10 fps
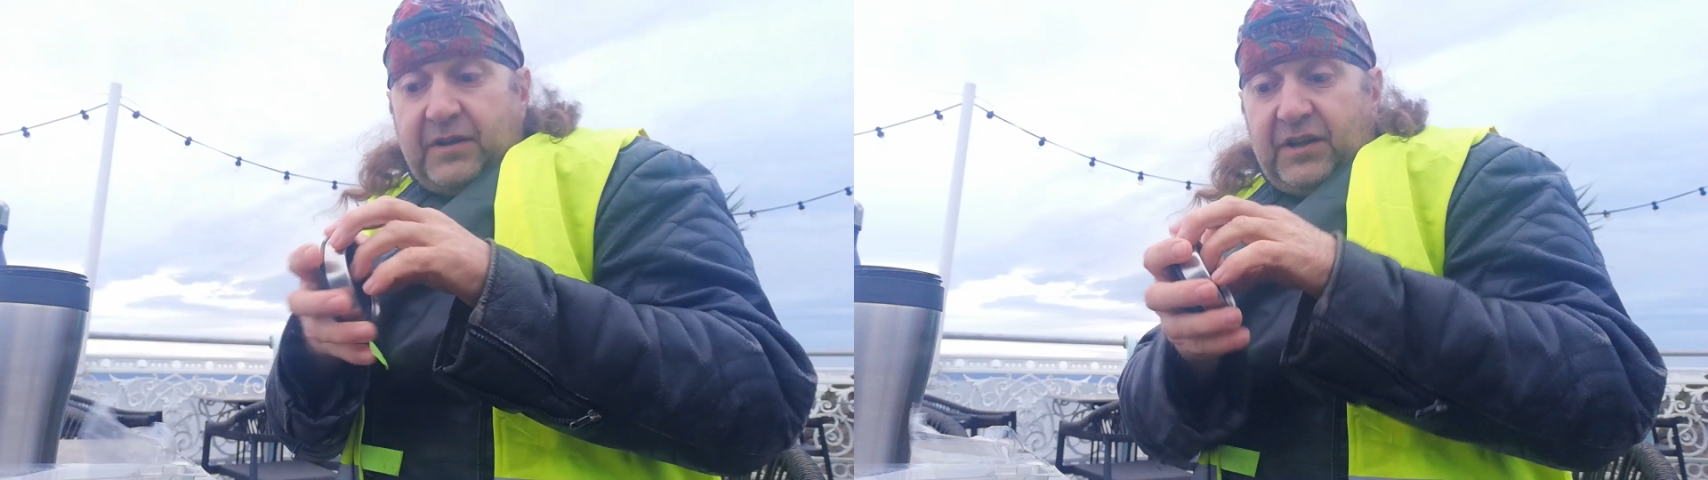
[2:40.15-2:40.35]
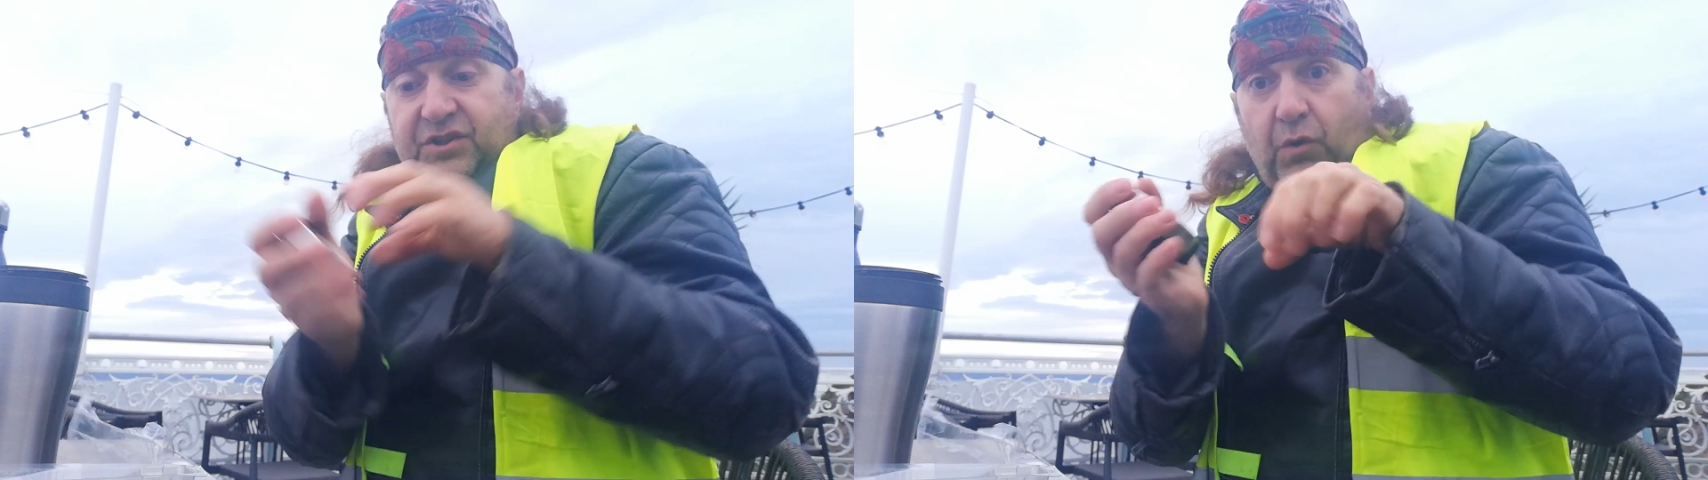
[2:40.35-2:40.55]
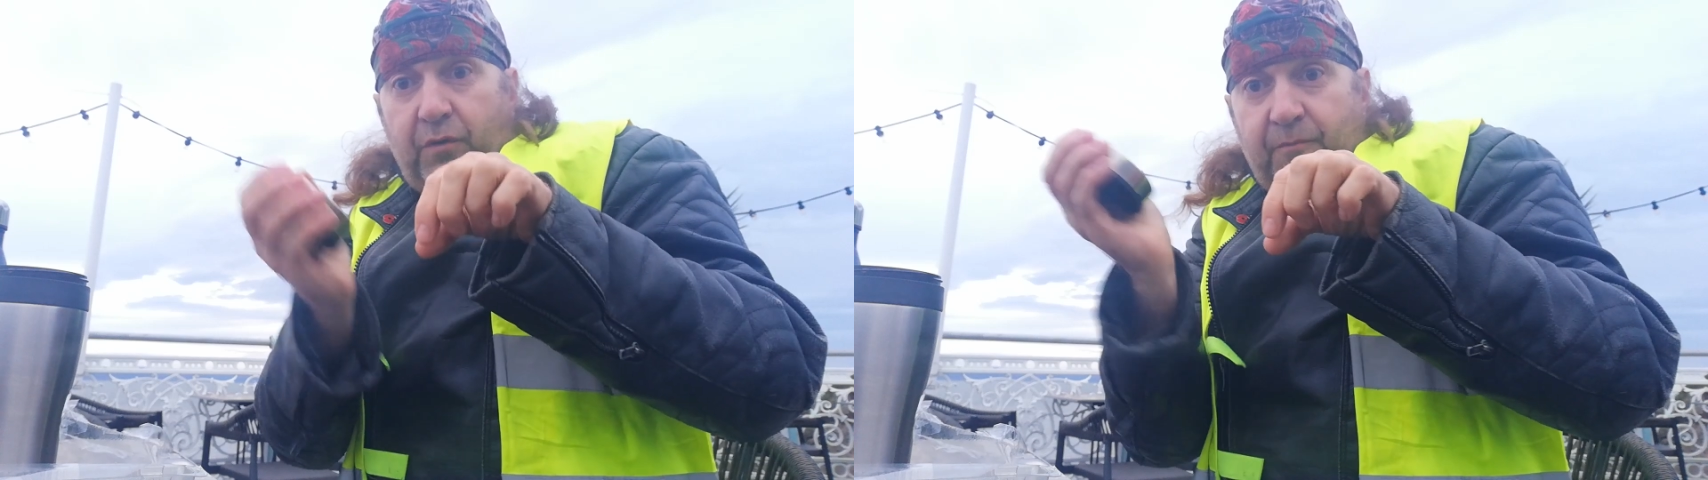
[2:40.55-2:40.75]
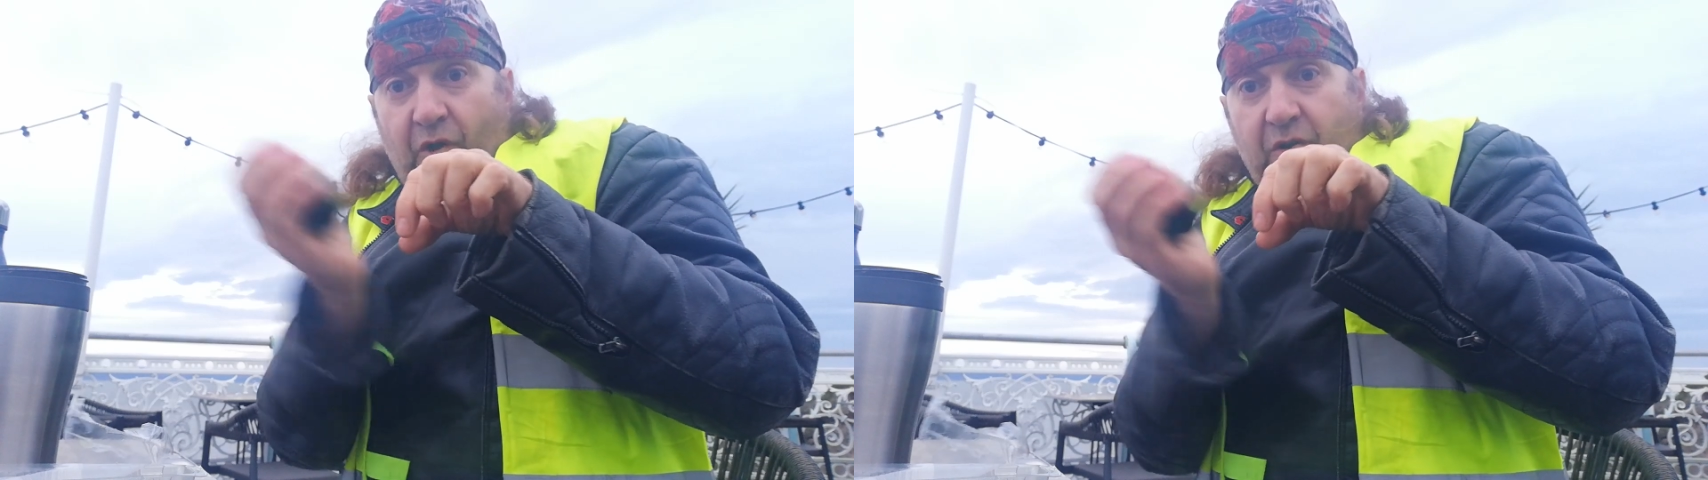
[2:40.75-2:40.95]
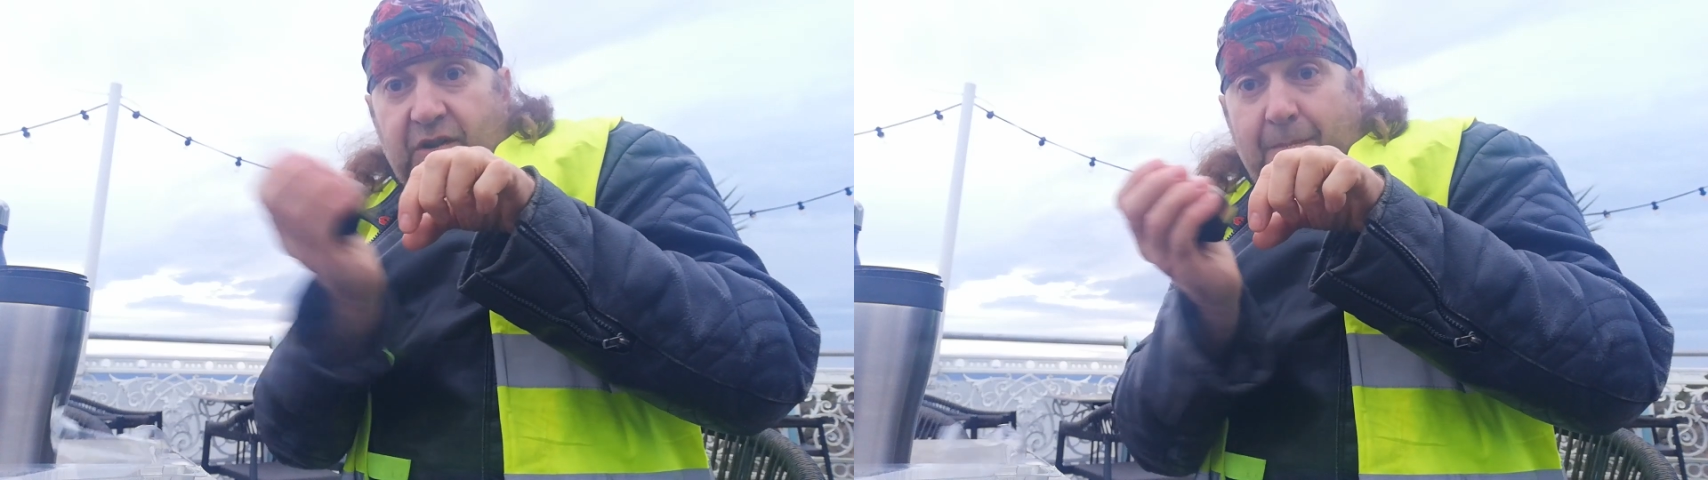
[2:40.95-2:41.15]
and get a stone,
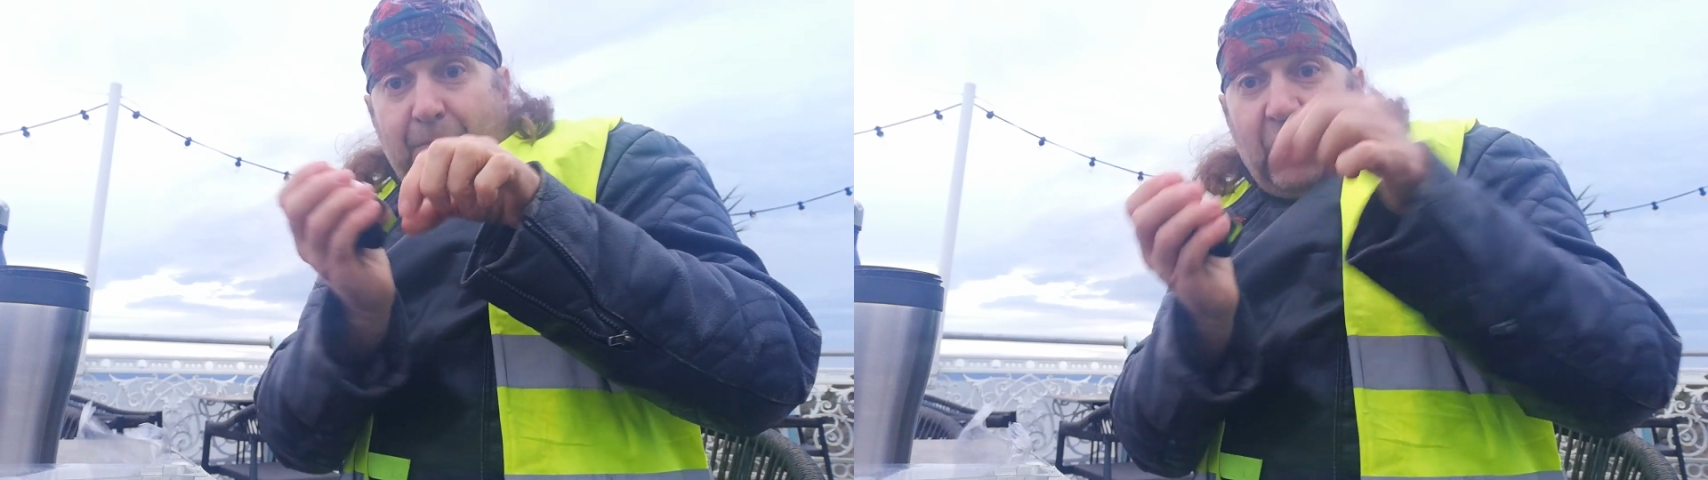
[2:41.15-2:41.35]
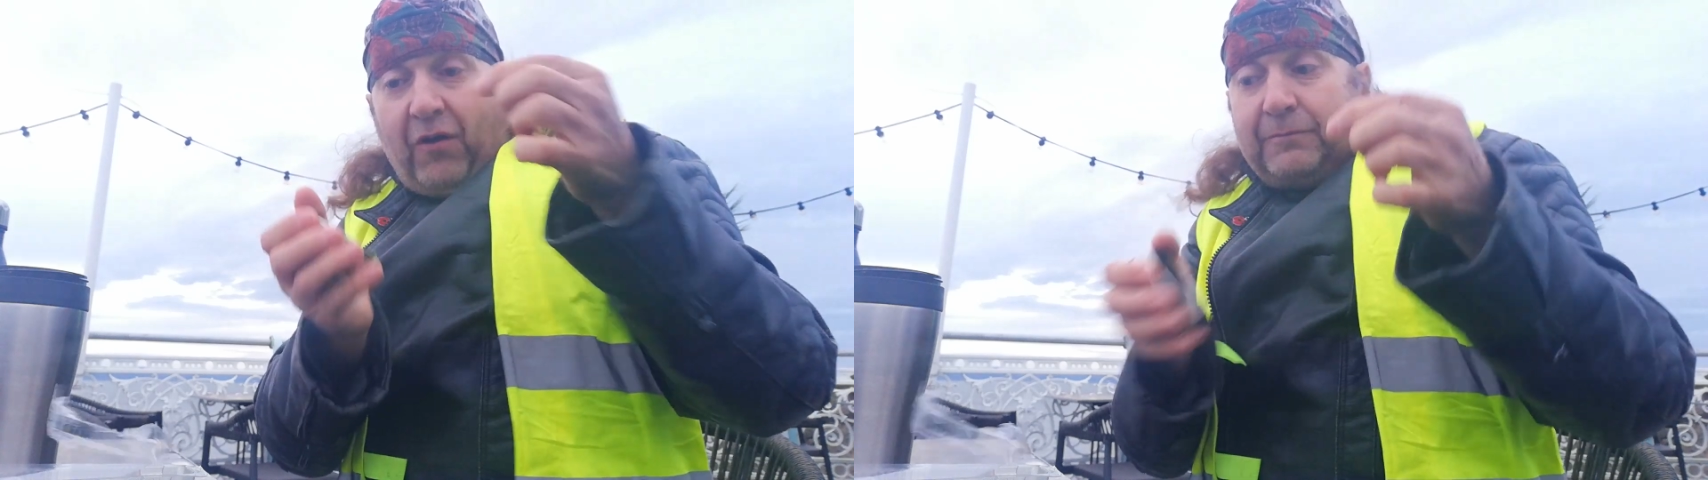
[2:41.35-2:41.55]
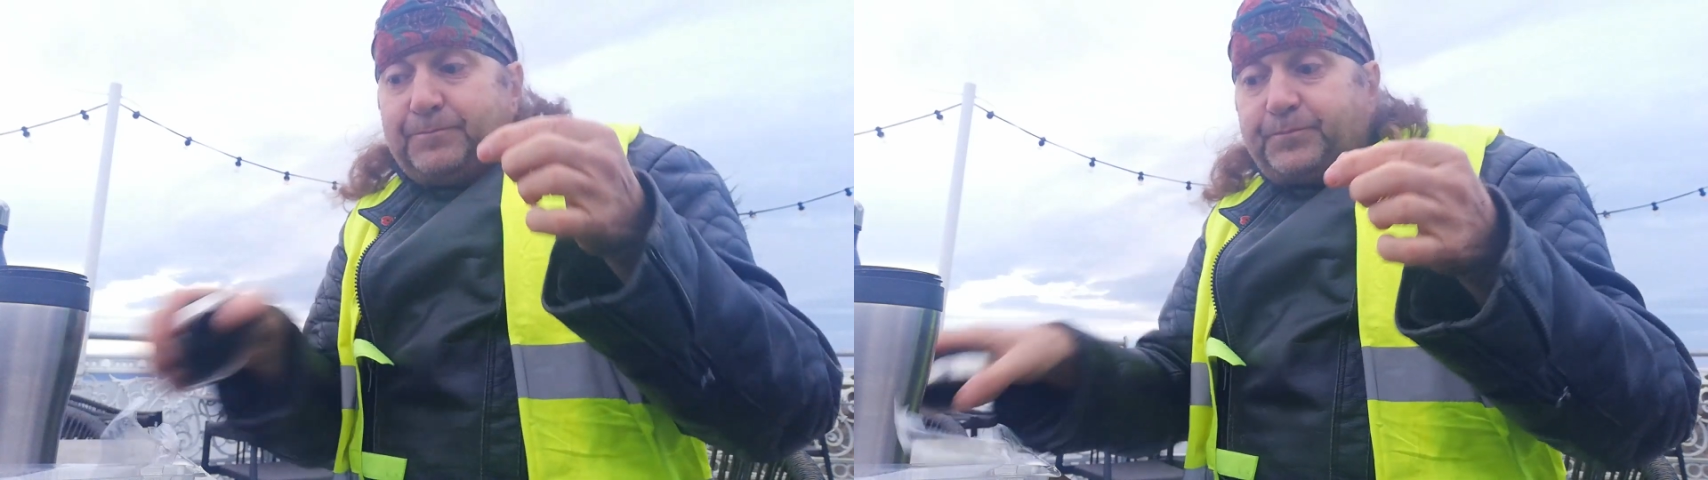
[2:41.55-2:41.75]
knock the limpet off,